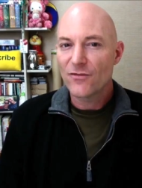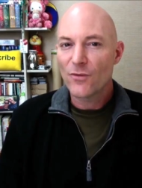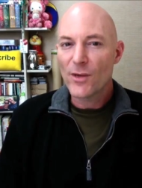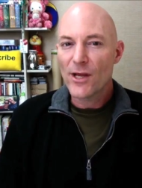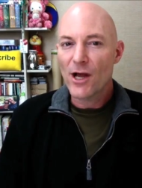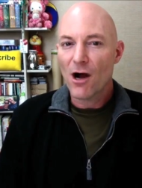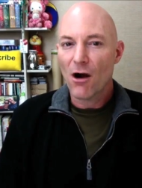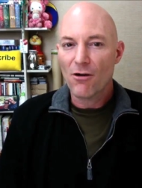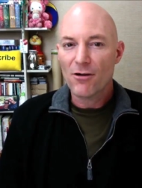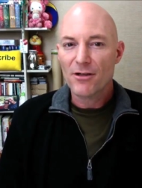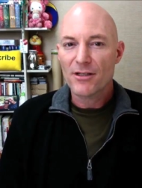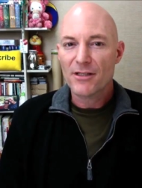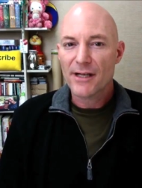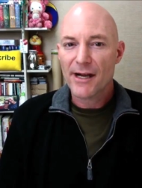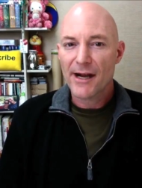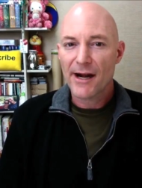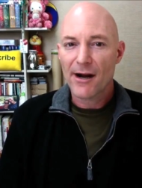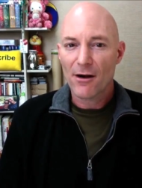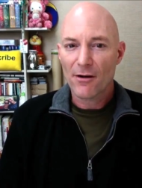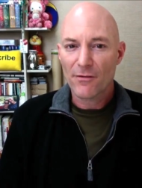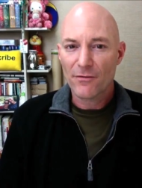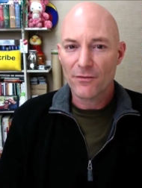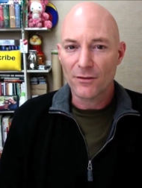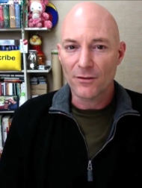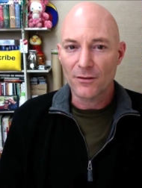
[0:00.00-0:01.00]
we aren't
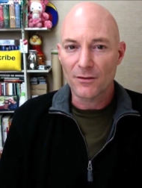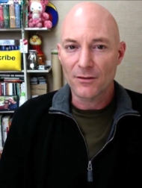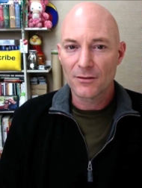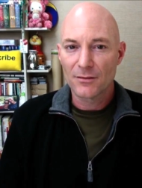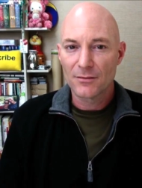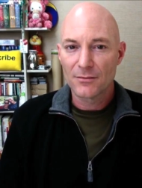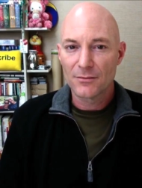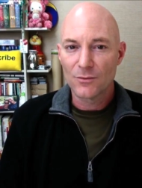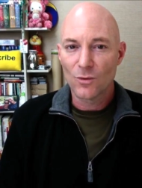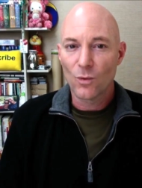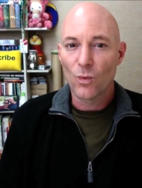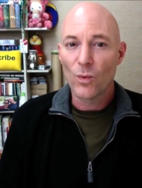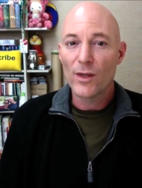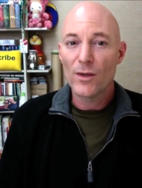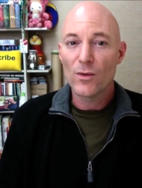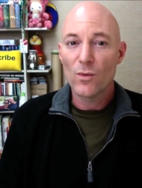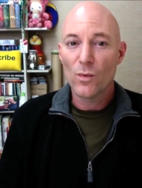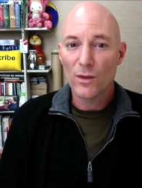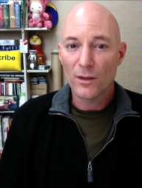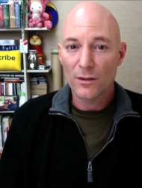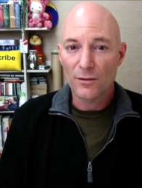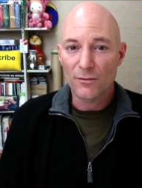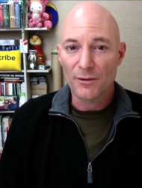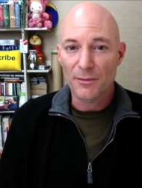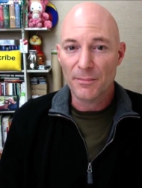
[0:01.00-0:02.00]
careful, we
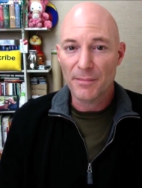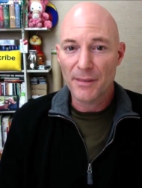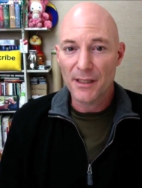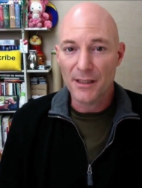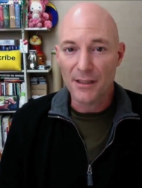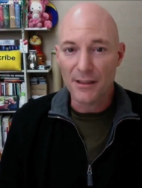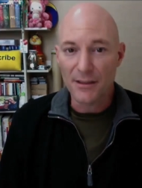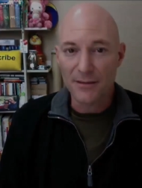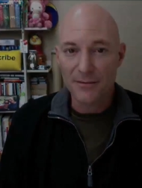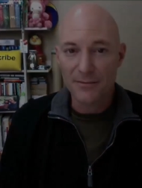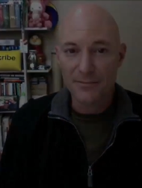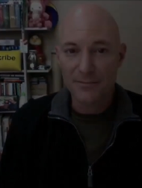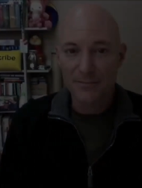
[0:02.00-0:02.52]
will repeat it.